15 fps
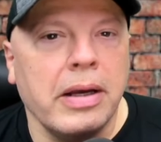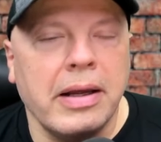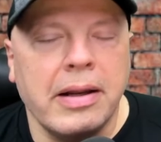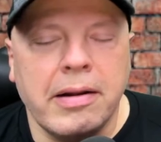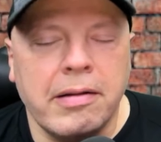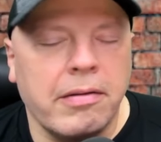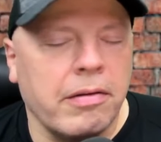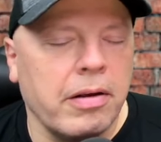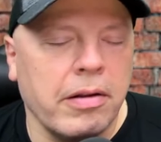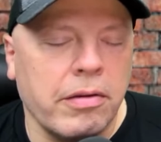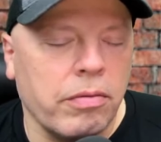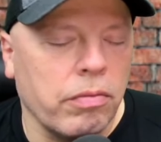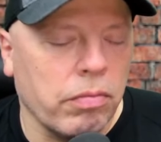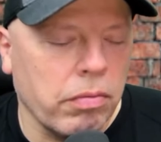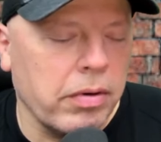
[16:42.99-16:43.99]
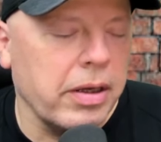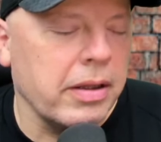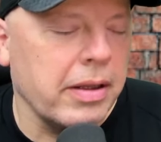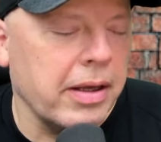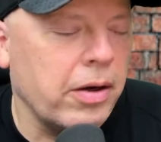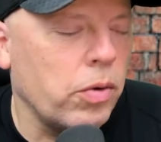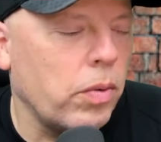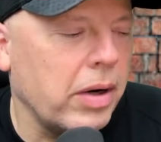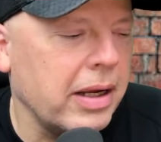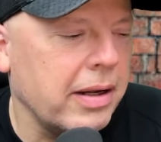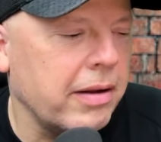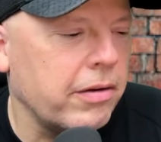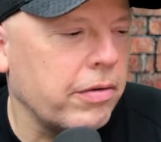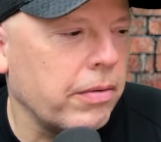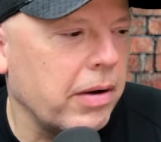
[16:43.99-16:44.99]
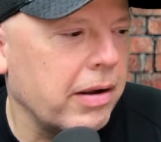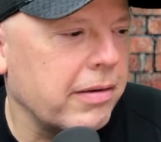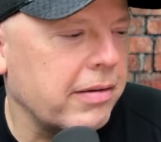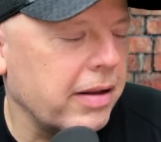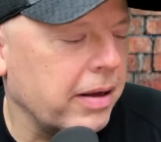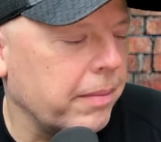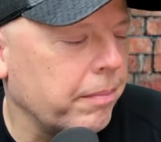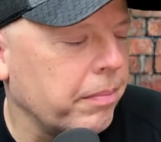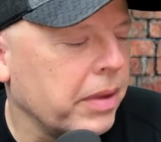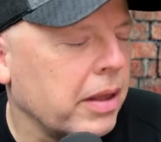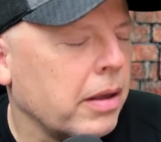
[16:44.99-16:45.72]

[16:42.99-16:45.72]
and it's really quite interesting.